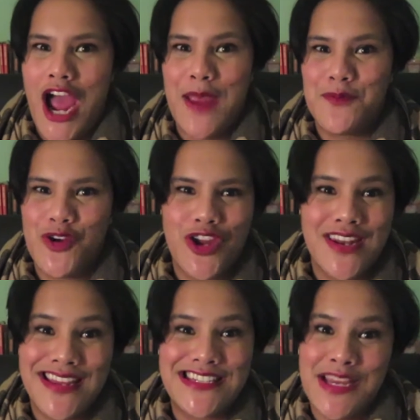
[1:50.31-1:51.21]
I'm not
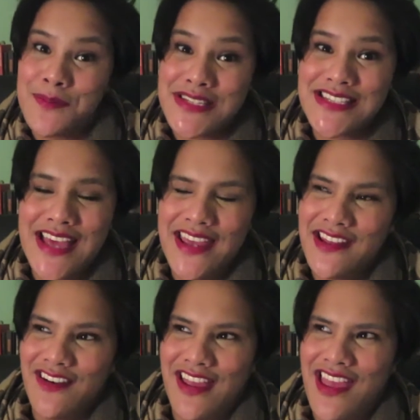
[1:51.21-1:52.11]
going to attempt to say
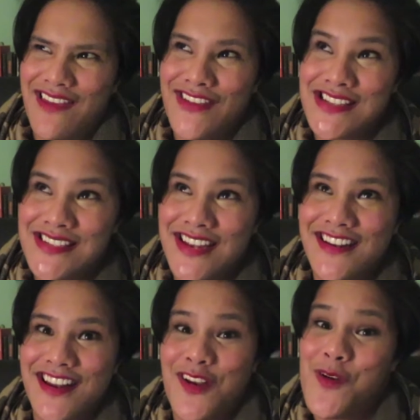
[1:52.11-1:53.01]
it. I haven't said
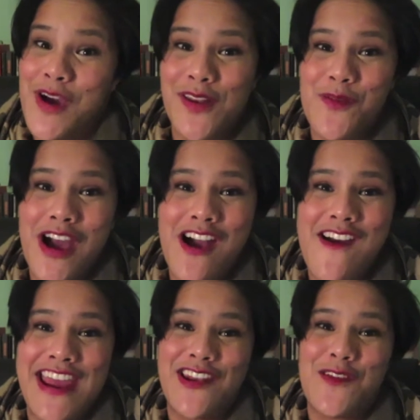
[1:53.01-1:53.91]
it in quite a
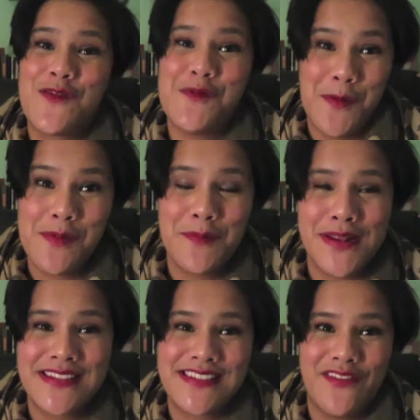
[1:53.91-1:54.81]
while, and I will
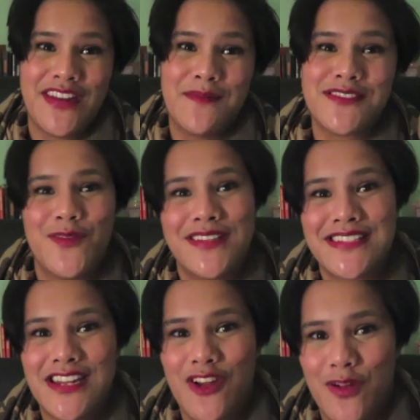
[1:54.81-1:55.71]
probably stuff it up, so
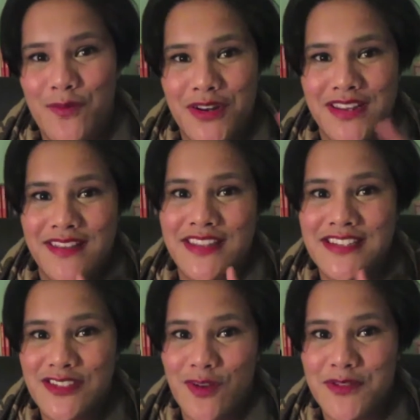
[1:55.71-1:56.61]
instead I will put it in the
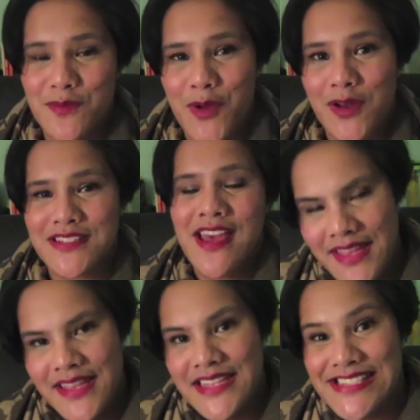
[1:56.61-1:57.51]
description box.
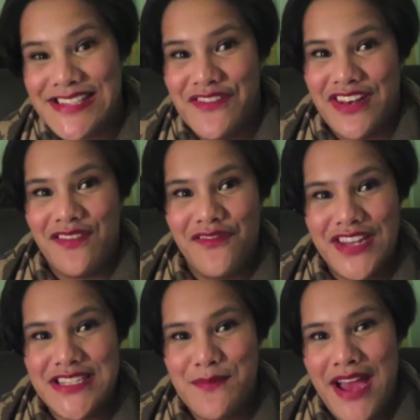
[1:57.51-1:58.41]
Seven,
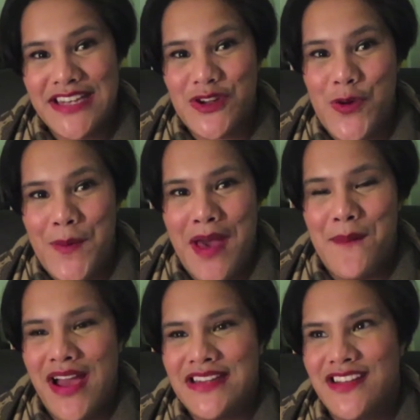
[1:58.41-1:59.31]
Vegemite or
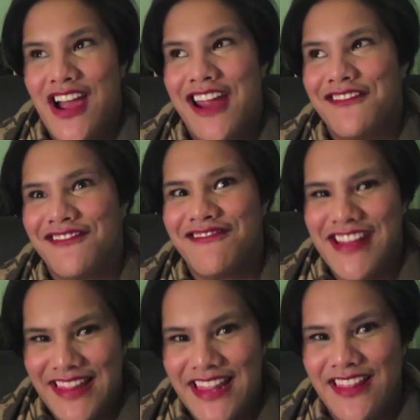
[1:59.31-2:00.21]
Marmite? I
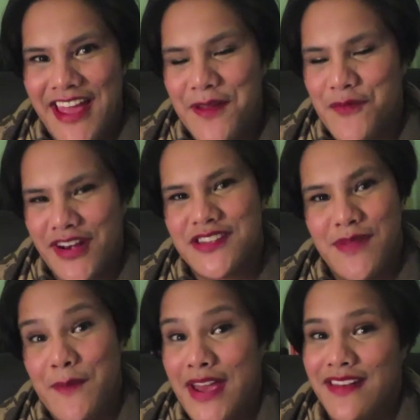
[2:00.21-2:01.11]
really like British
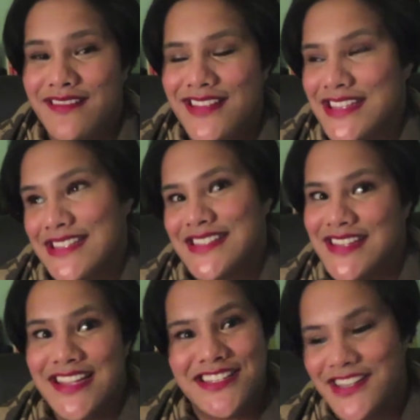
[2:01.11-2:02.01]
Marmite. It's
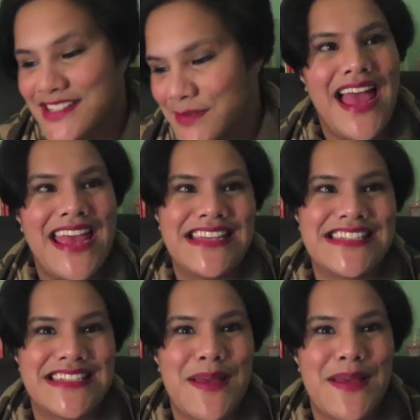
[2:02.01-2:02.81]
delicious. 8.